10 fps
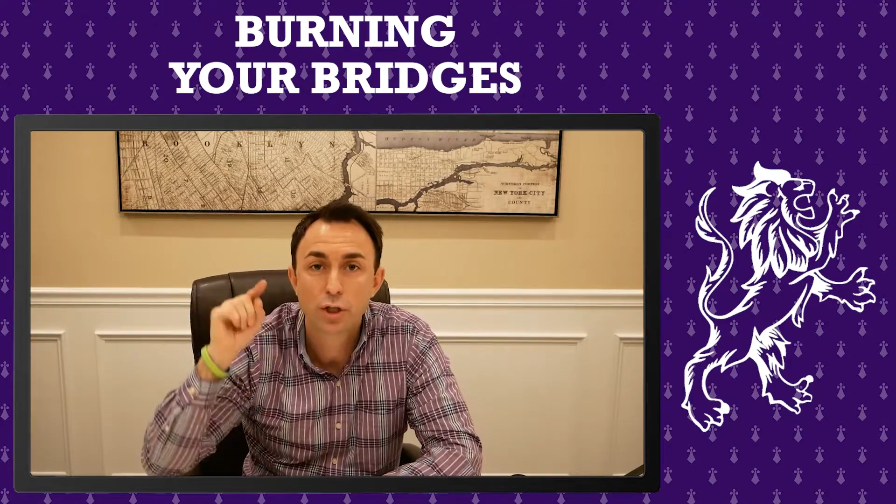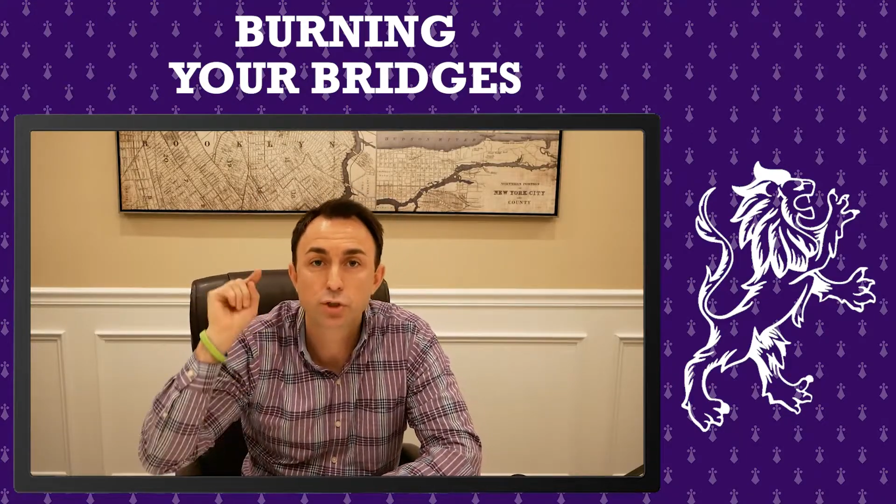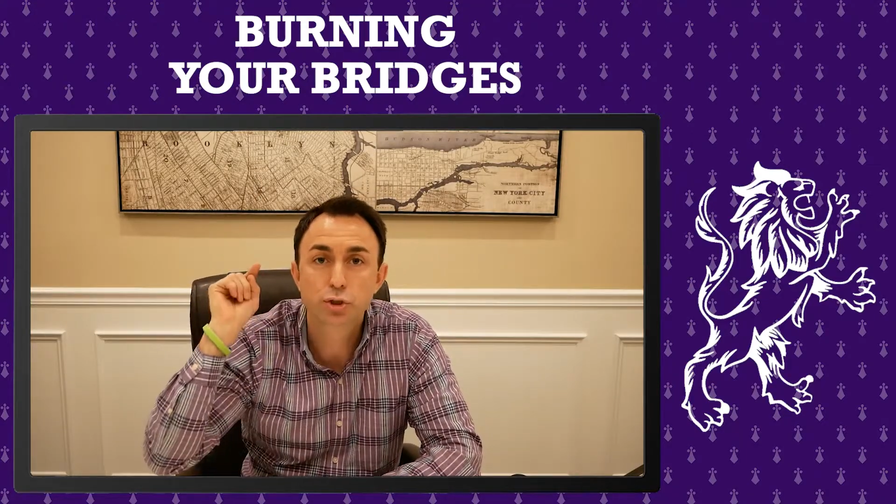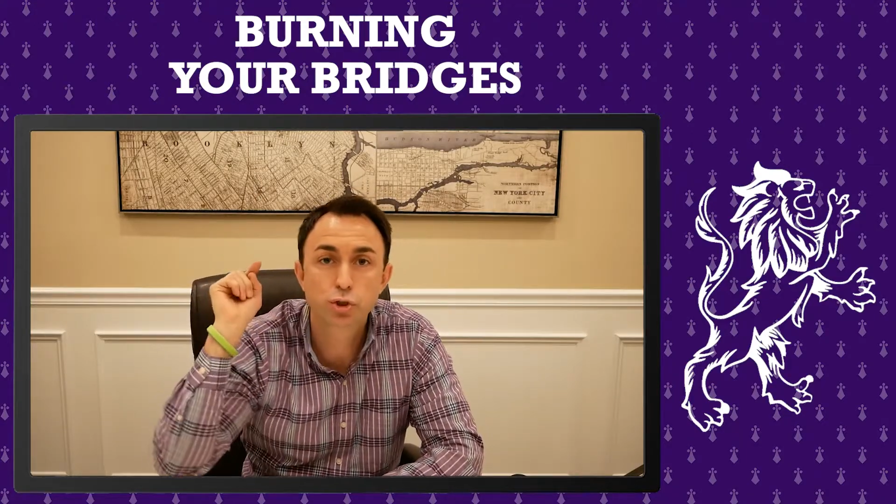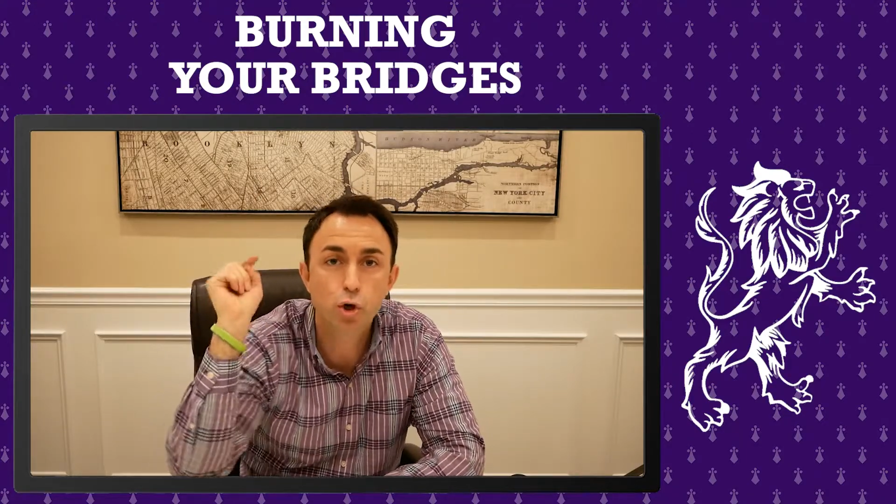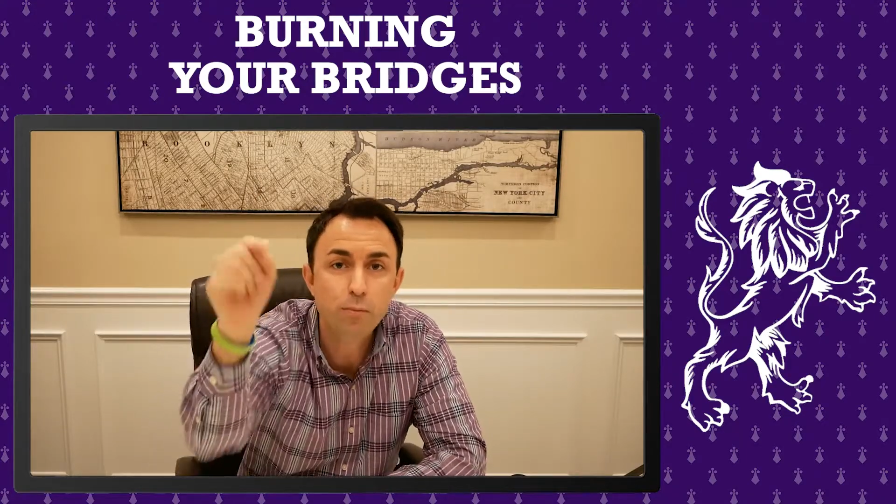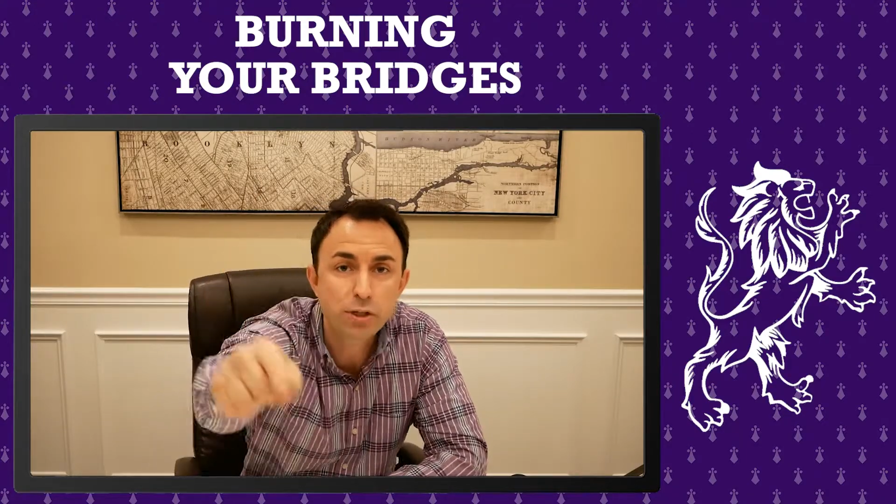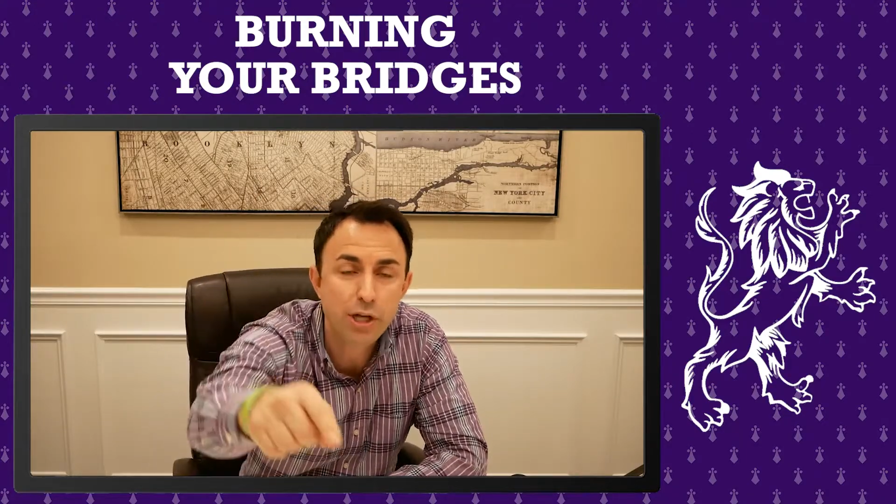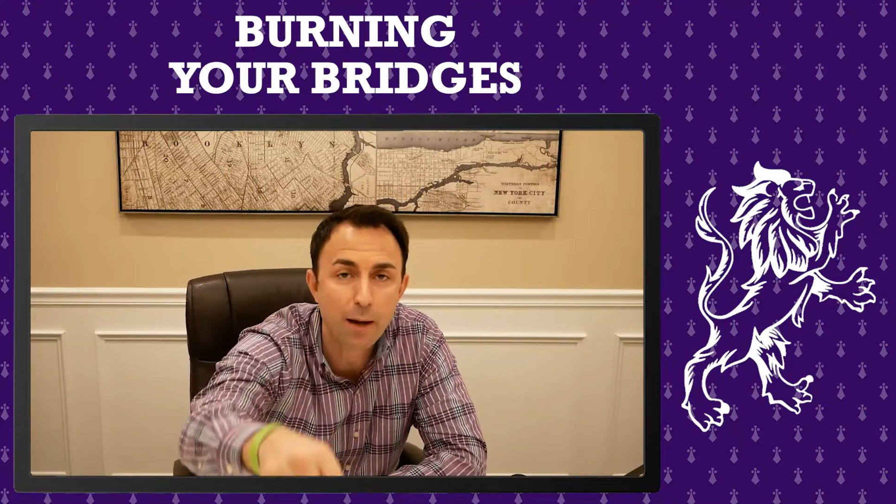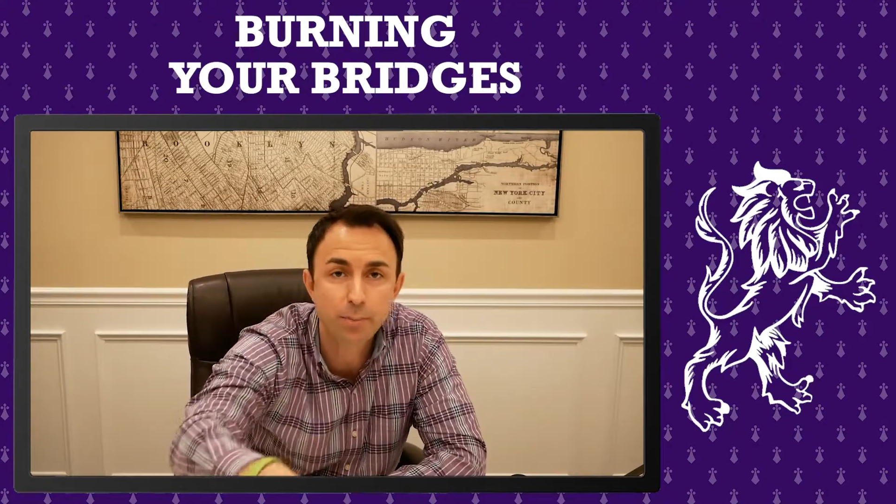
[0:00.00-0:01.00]
so
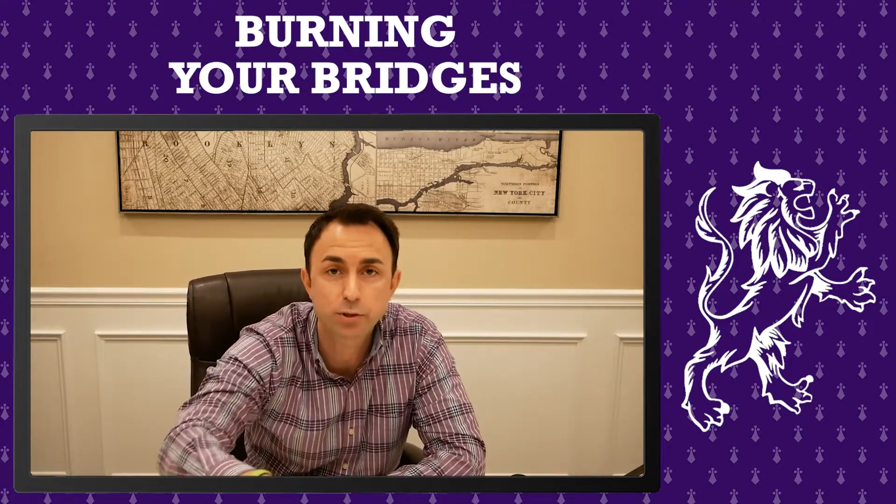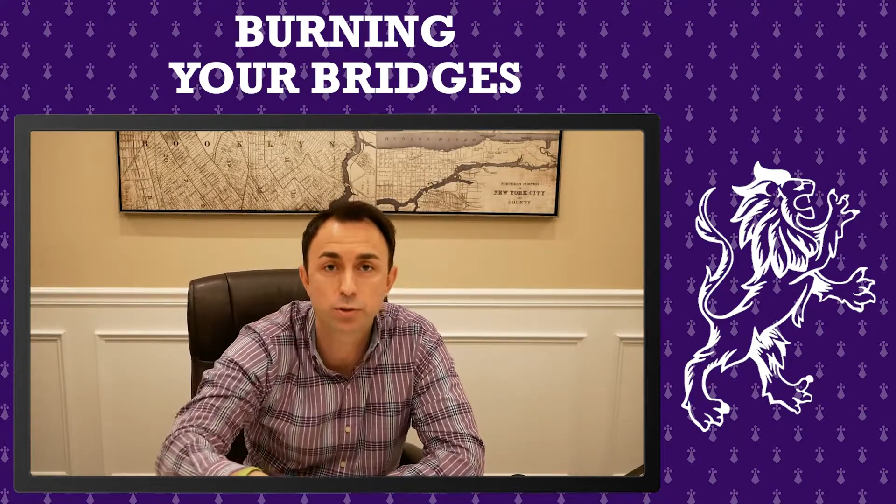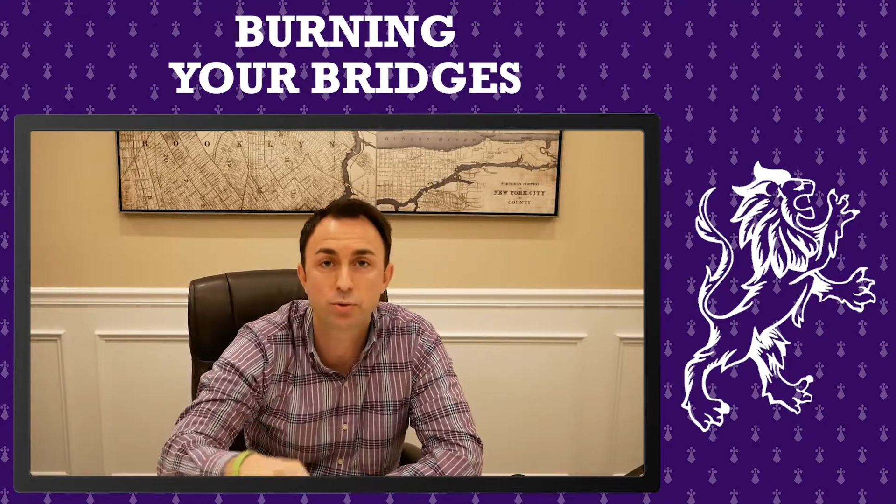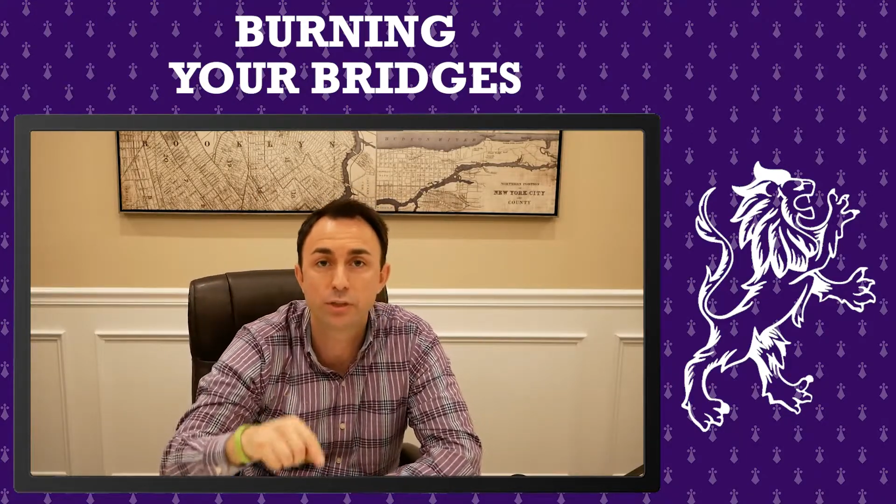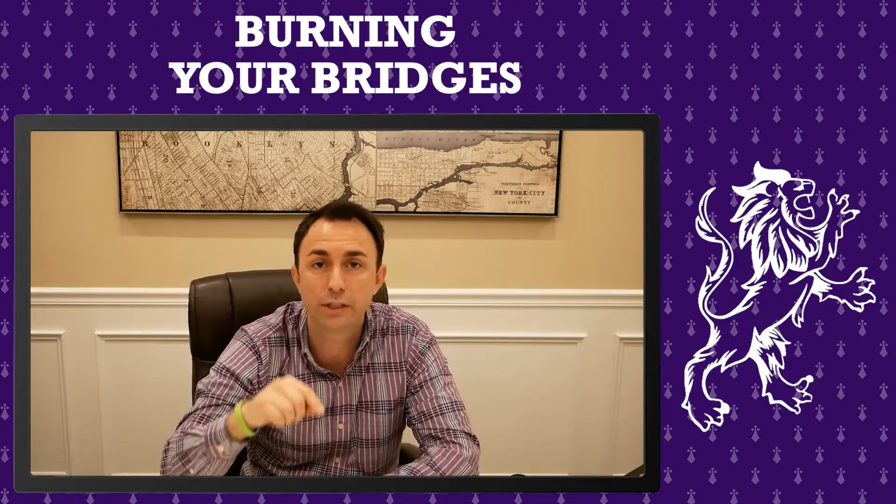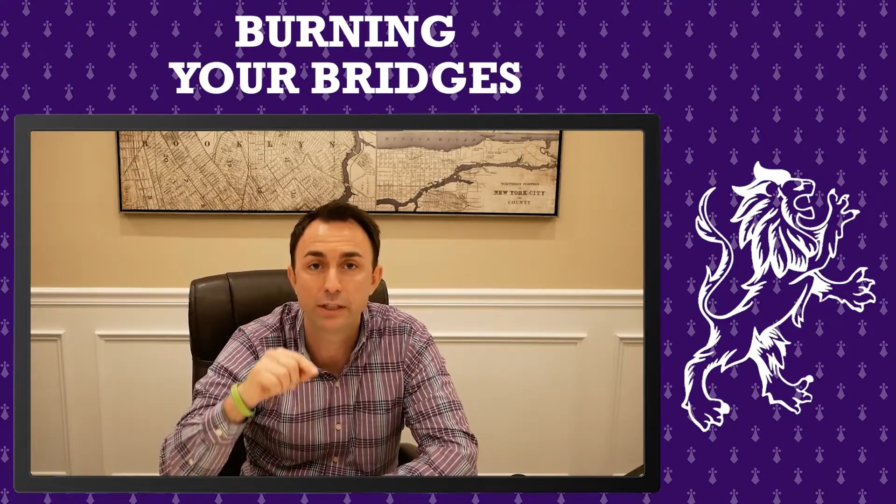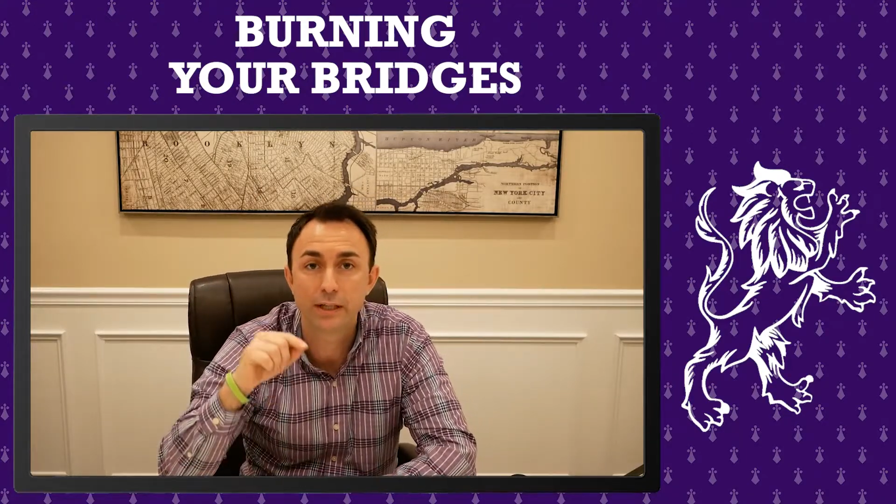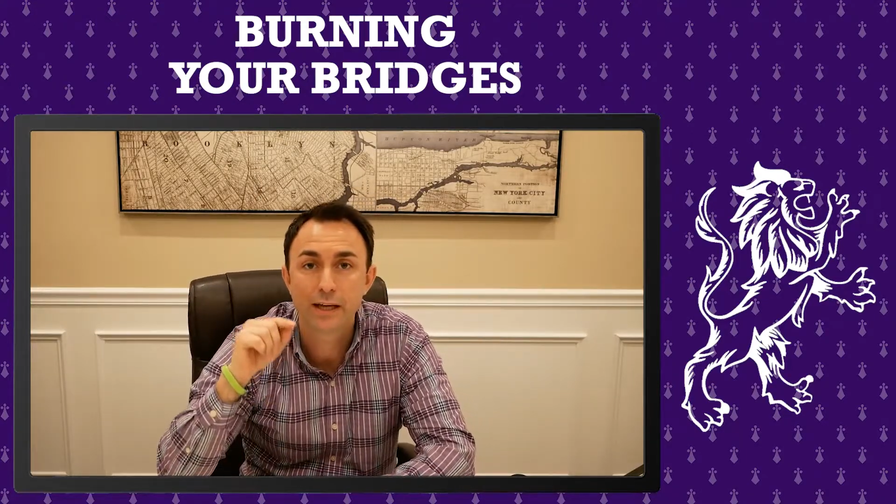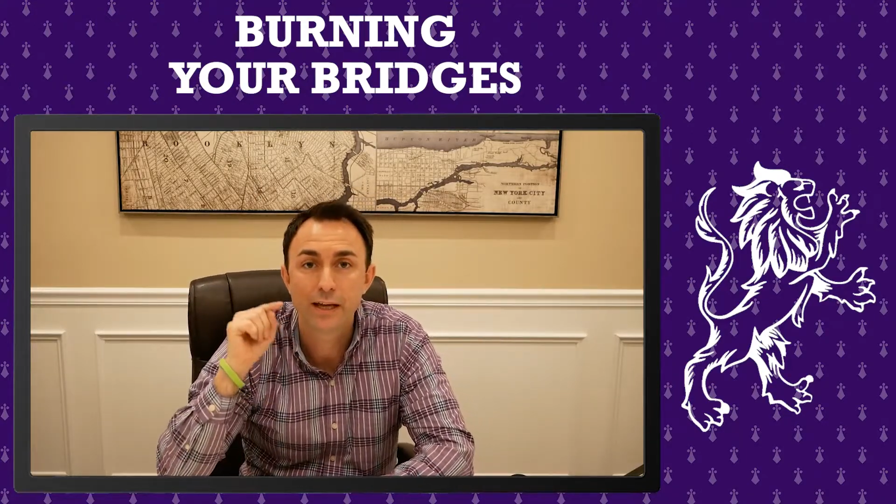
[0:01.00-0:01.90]
much opportunity